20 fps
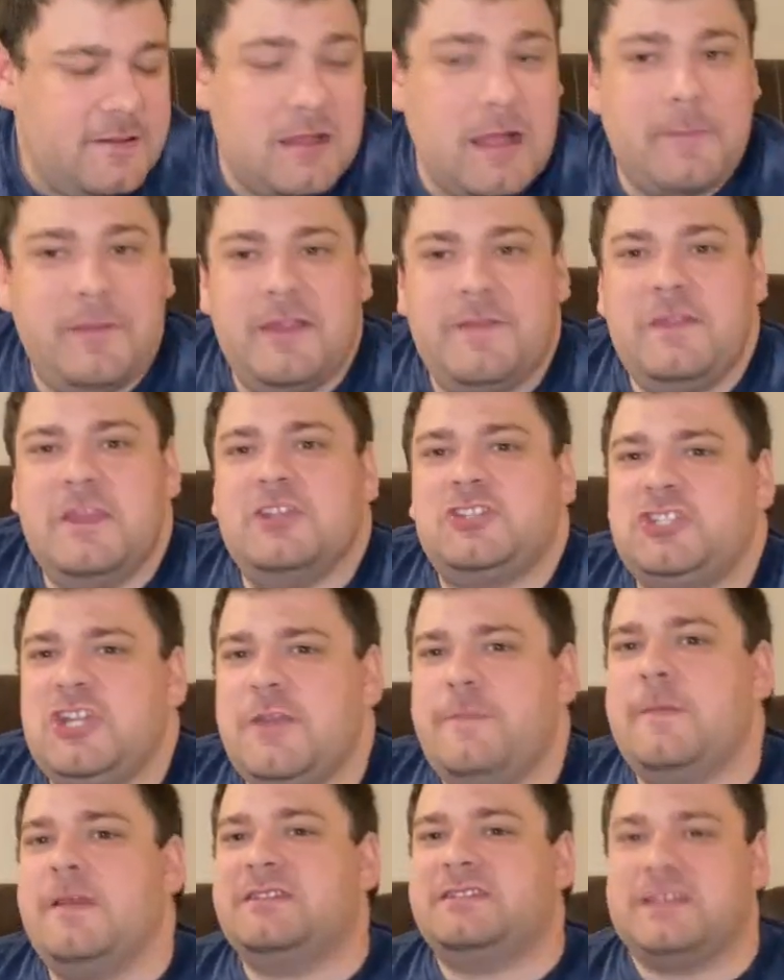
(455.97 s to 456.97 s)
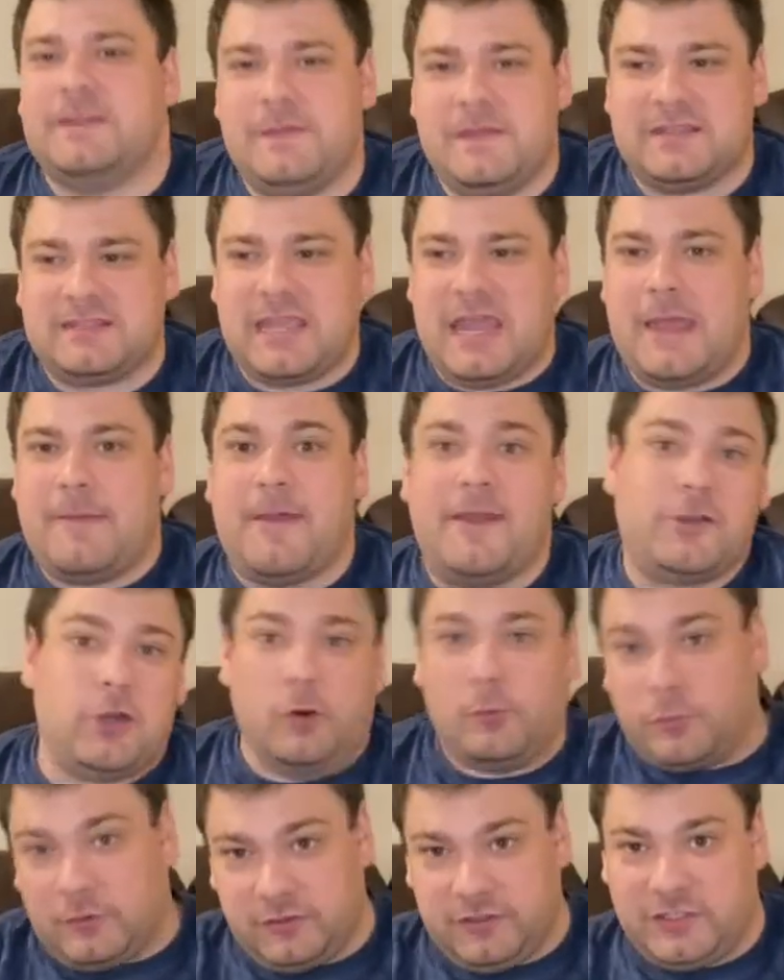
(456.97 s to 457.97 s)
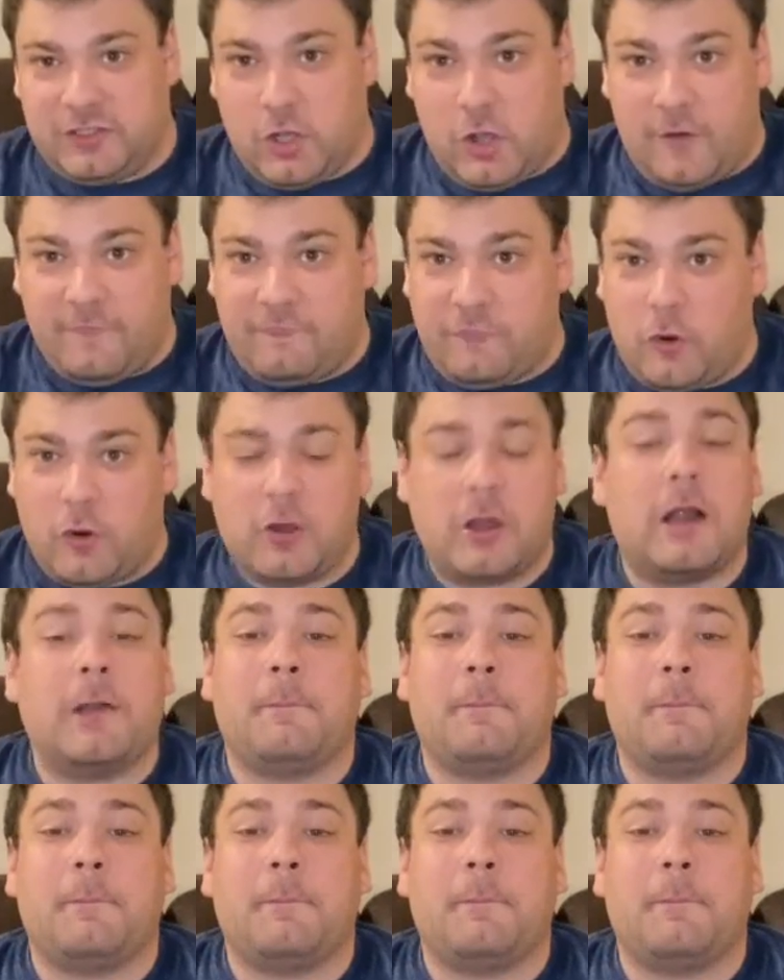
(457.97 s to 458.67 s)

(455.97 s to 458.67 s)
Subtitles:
I mean, the achievements in this game I don't really go for.